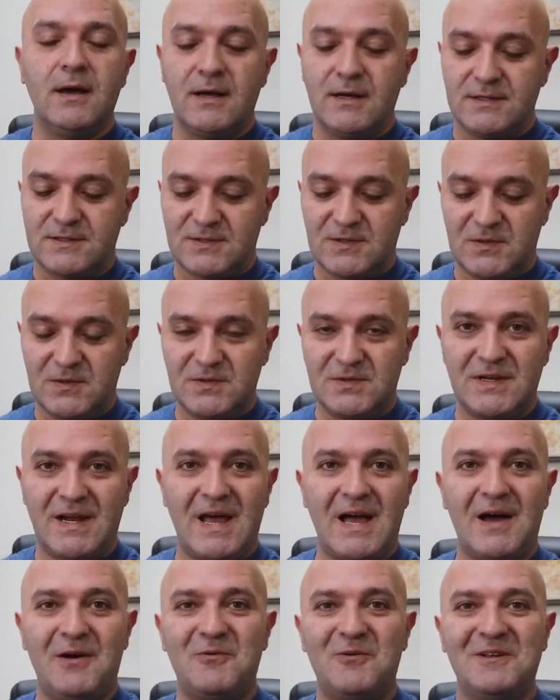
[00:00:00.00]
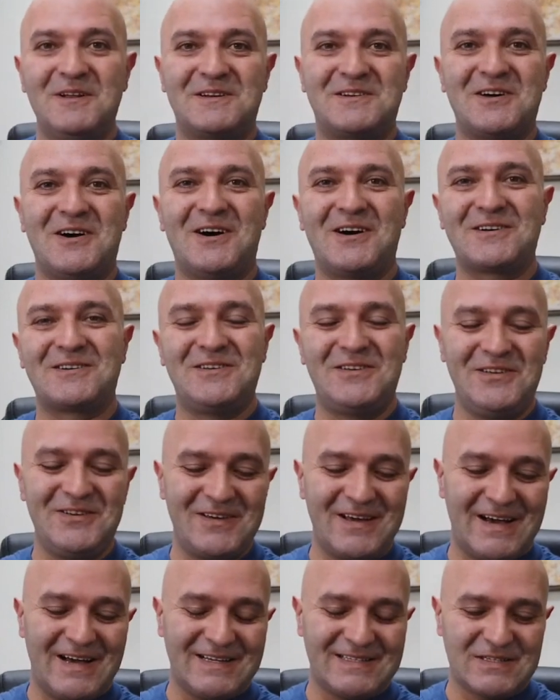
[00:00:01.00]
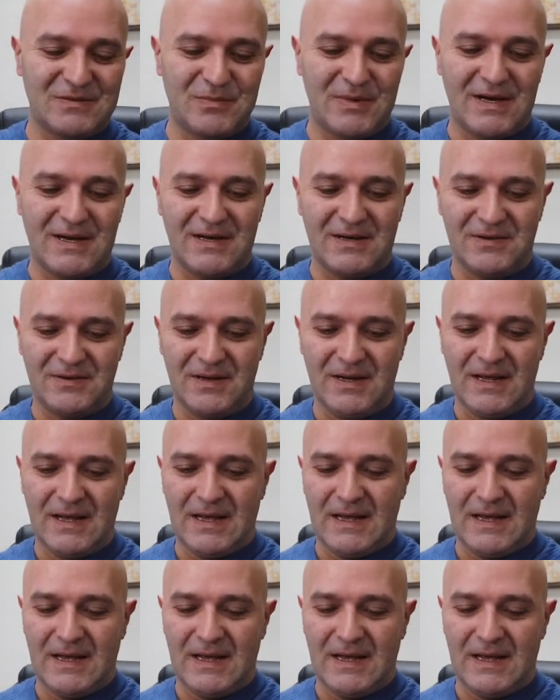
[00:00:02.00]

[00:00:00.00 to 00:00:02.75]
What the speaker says: So today I want to talk to you guys about